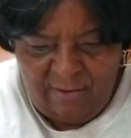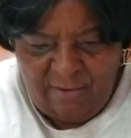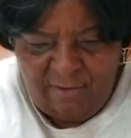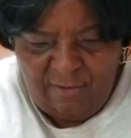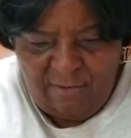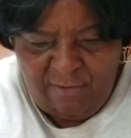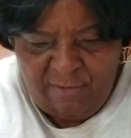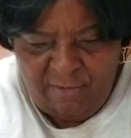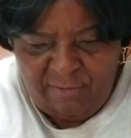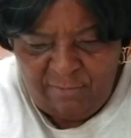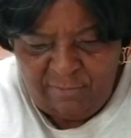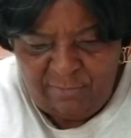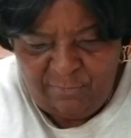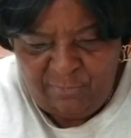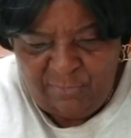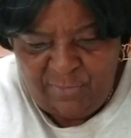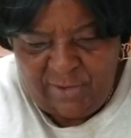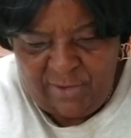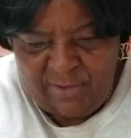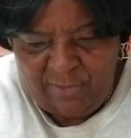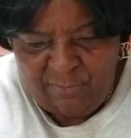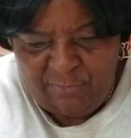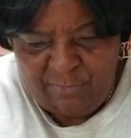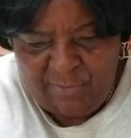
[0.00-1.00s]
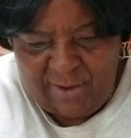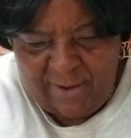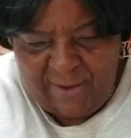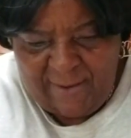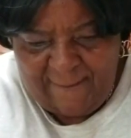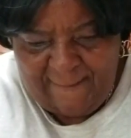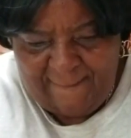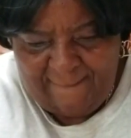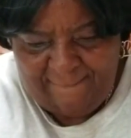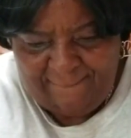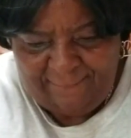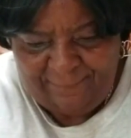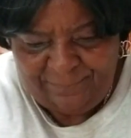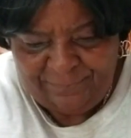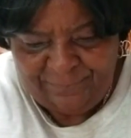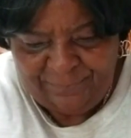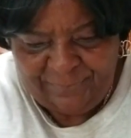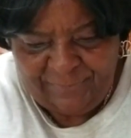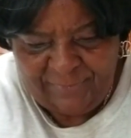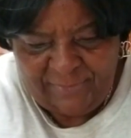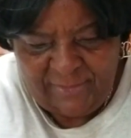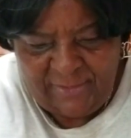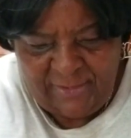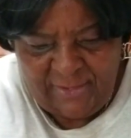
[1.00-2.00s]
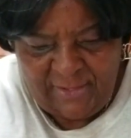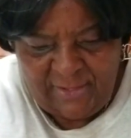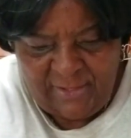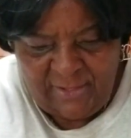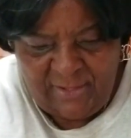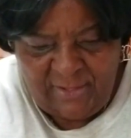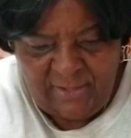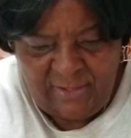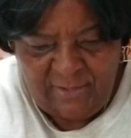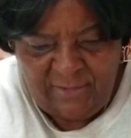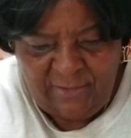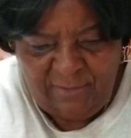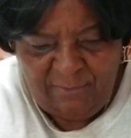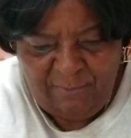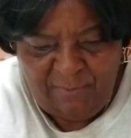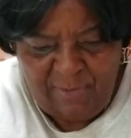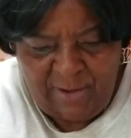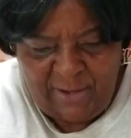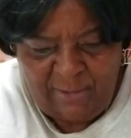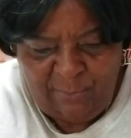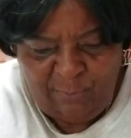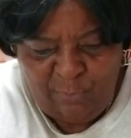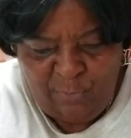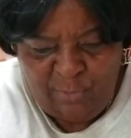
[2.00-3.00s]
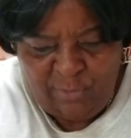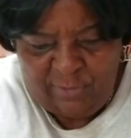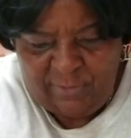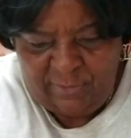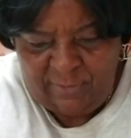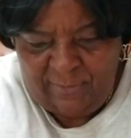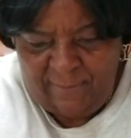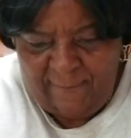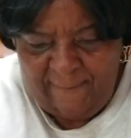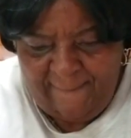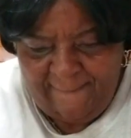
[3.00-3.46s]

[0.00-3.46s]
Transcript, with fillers: all the way around. You might want to